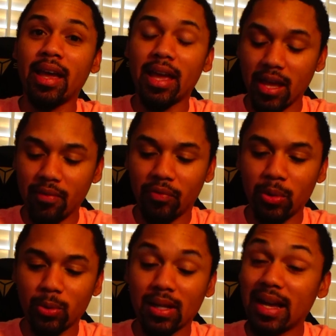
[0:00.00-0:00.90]
If
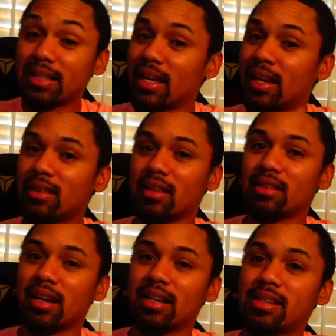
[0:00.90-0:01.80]
you liked anything
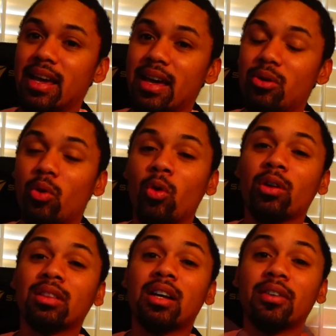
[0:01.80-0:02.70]
that I said
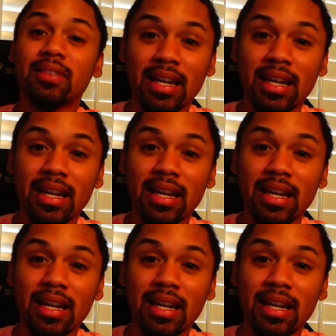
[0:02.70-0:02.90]
or loved